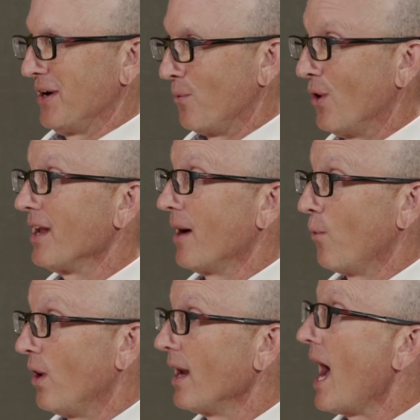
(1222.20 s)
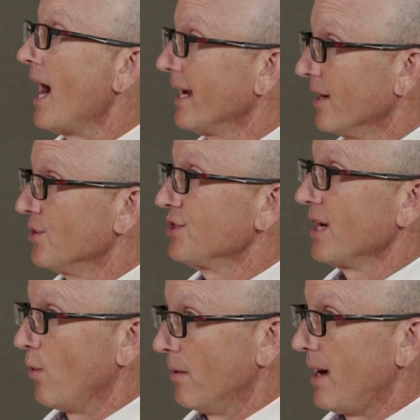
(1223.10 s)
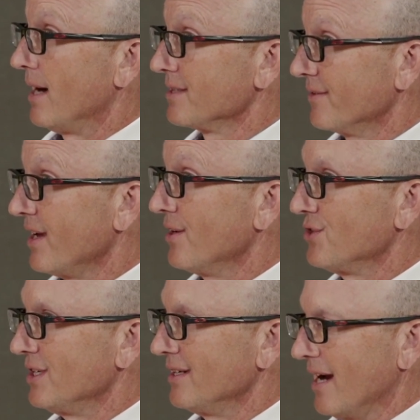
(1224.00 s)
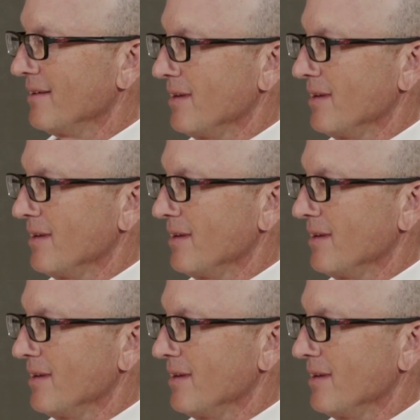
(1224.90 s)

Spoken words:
I want high energy. I want positive energy.